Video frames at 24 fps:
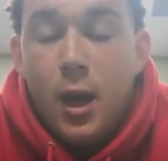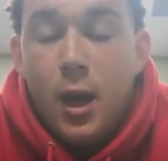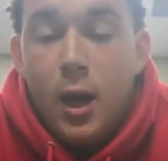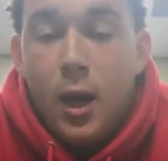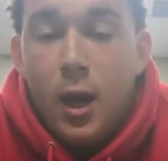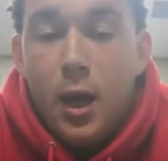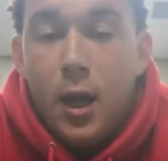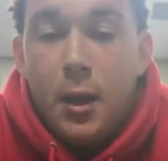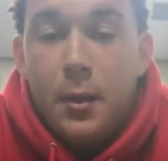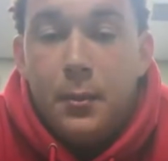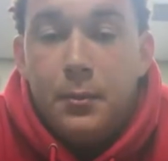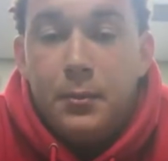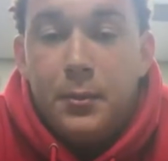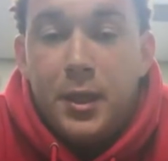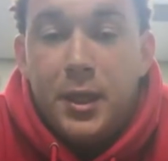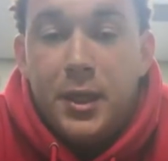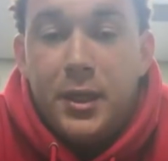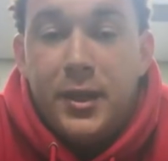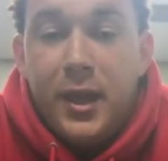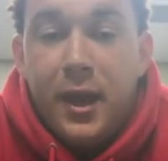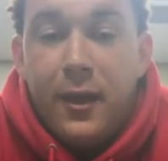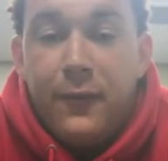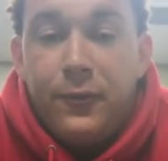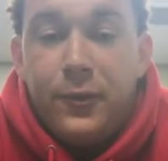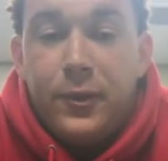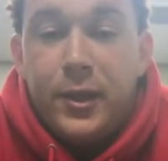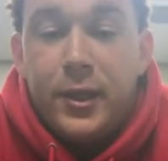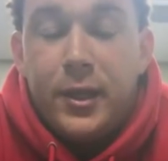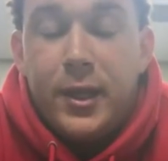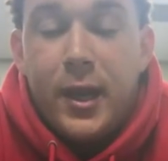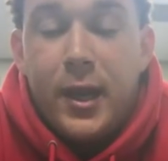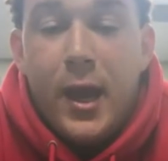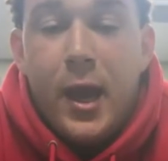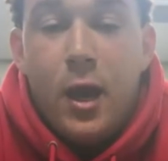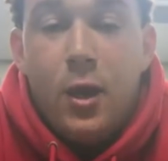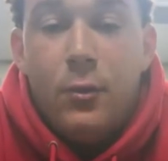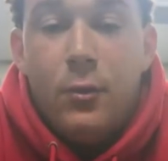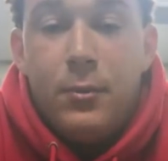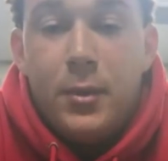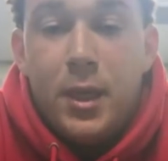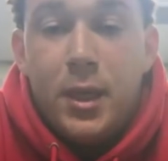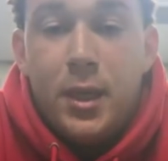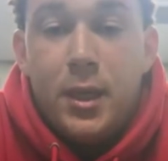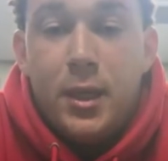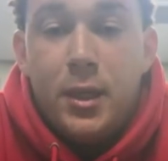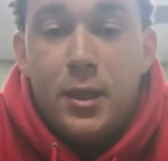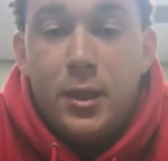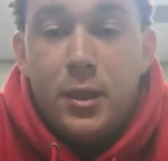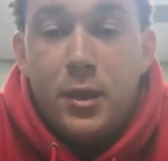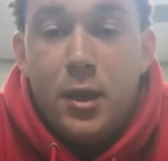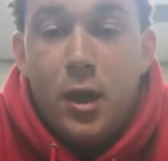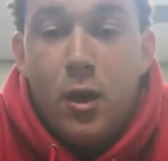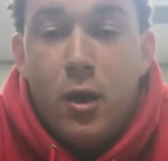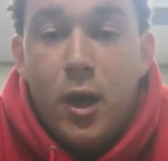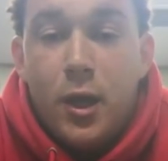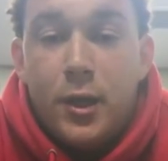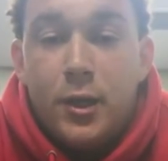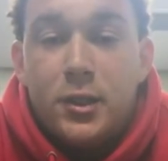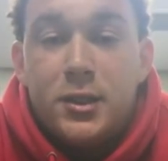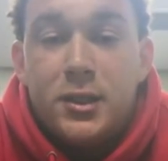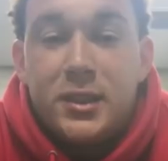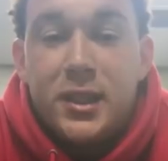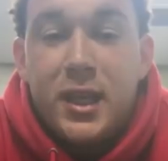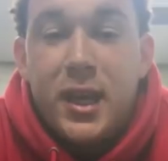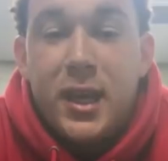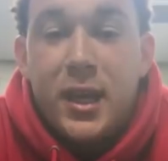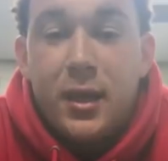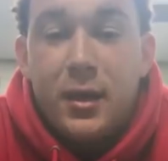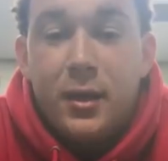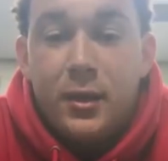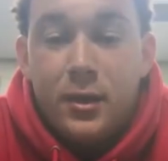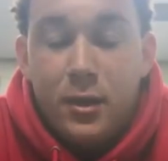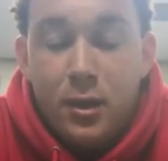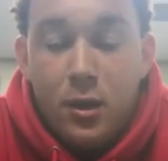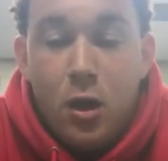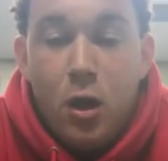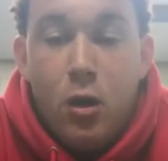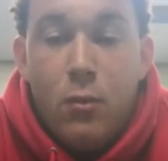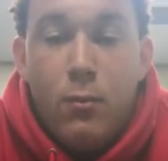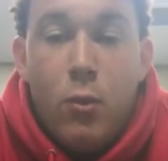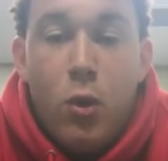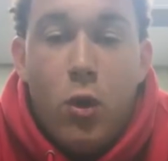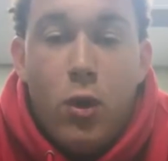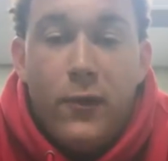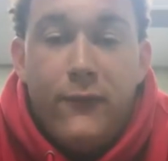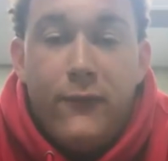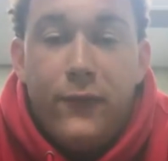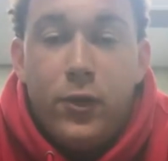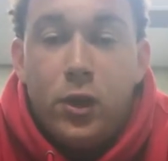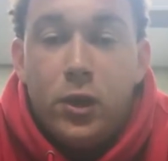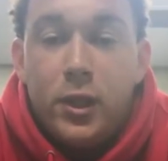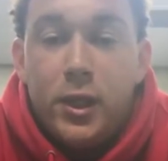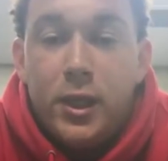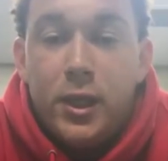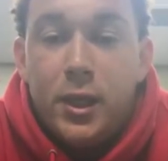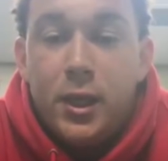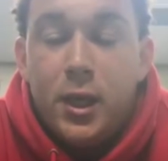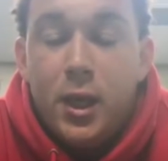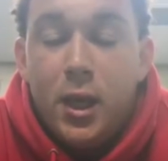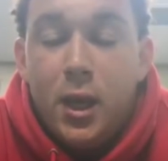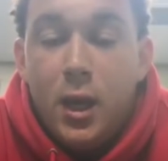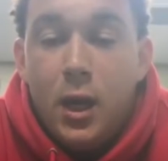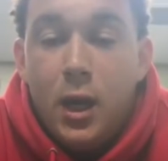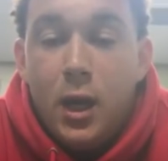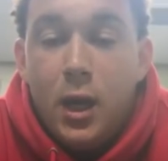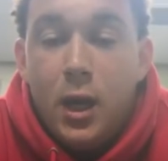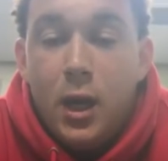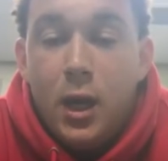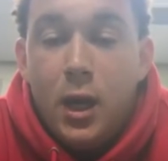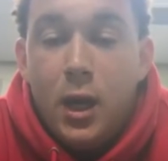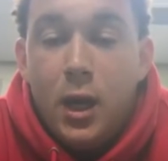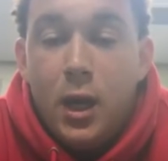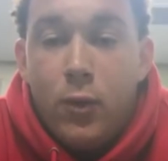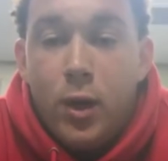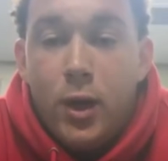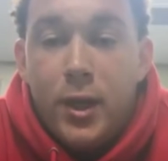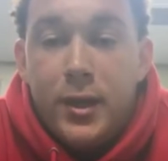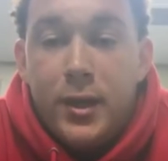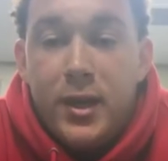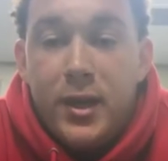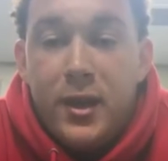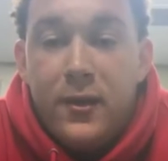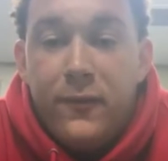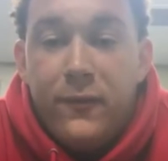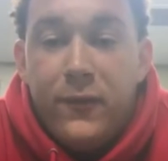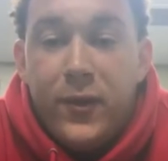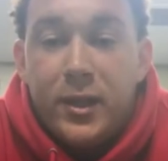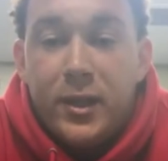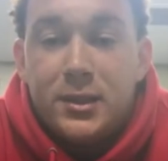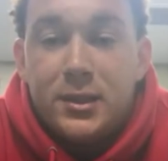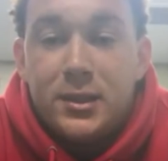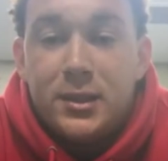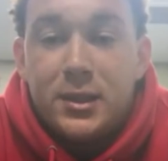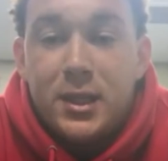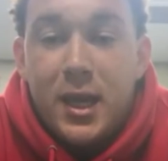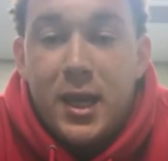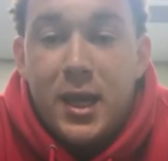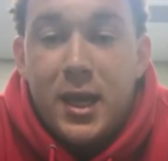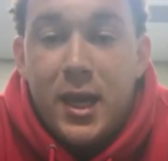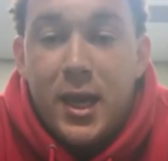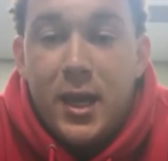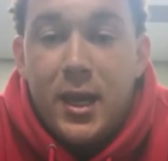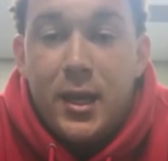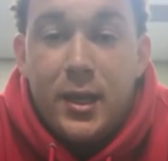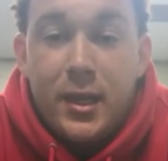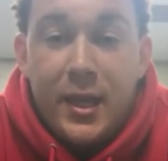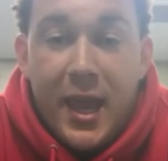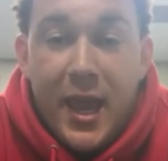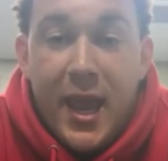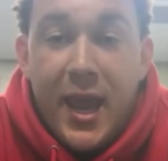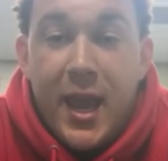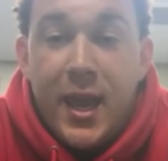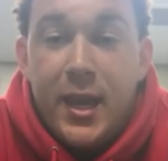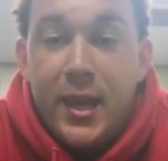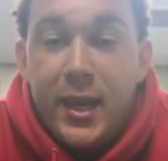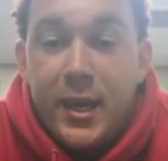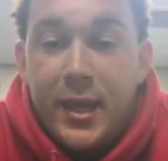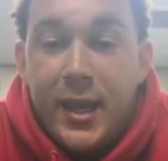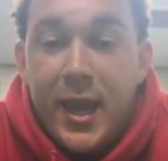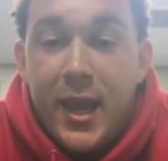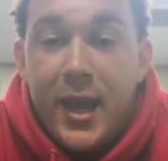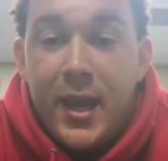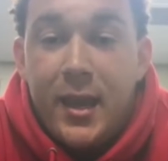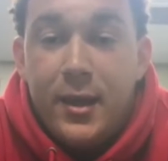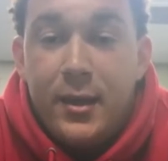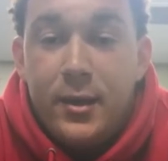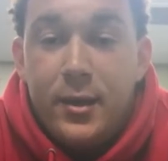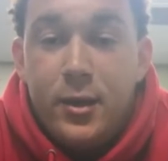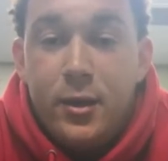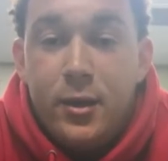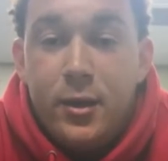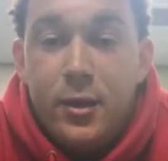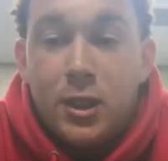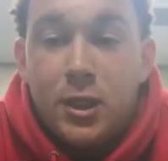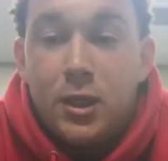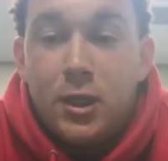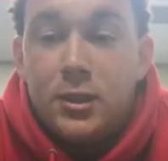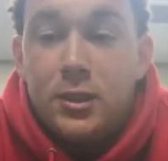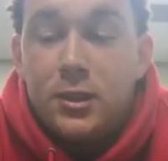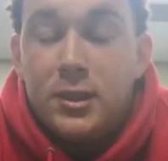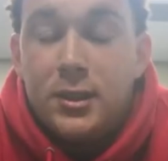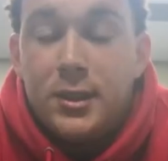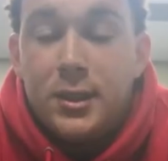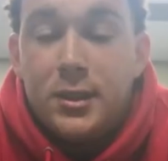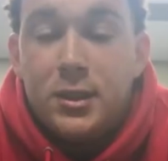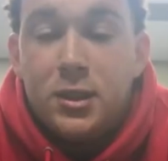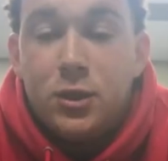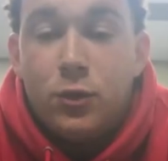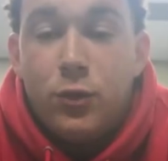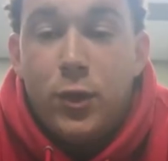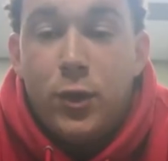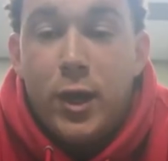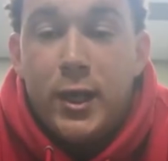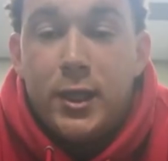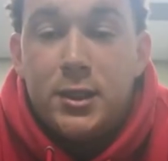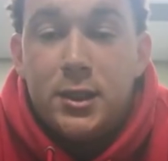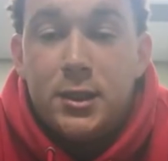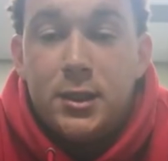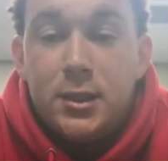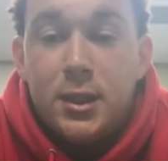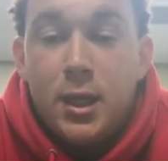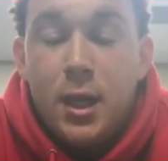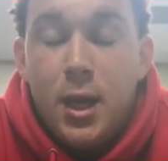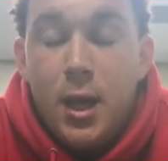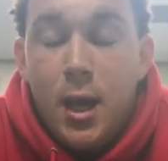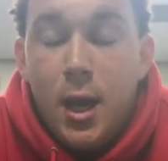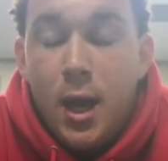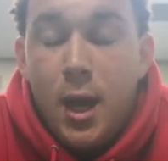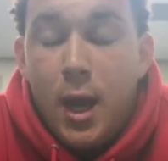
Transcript: Um, he definitely can help me, you know, understand, you know, more fully about what defenses can can and can't do in certain situations.